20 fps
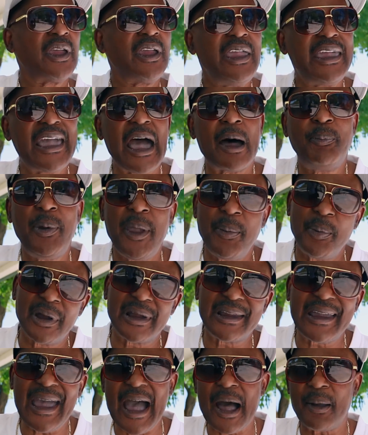He got people
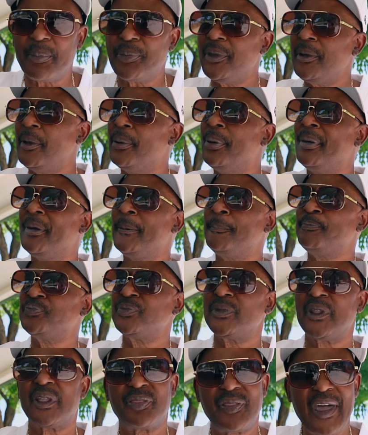in Compton
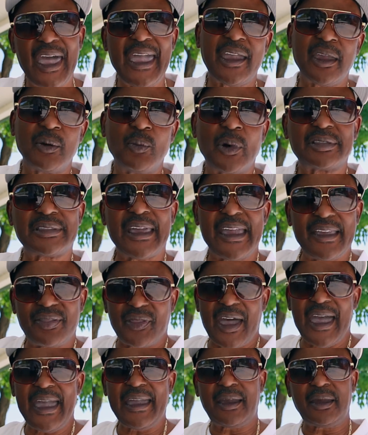thinking what they
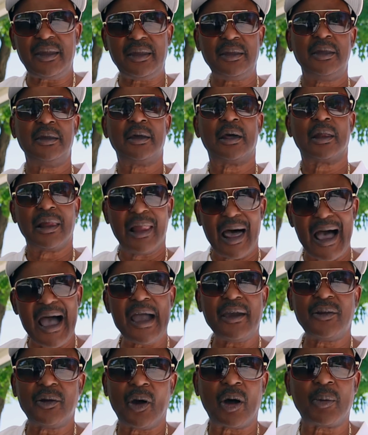thinking,
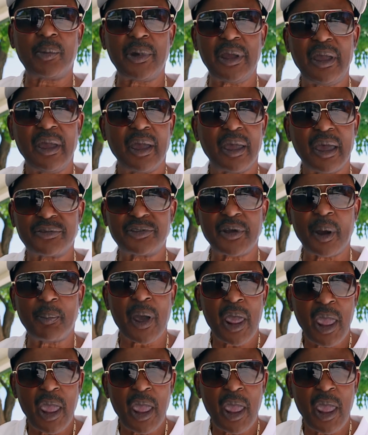lying on me and stuff.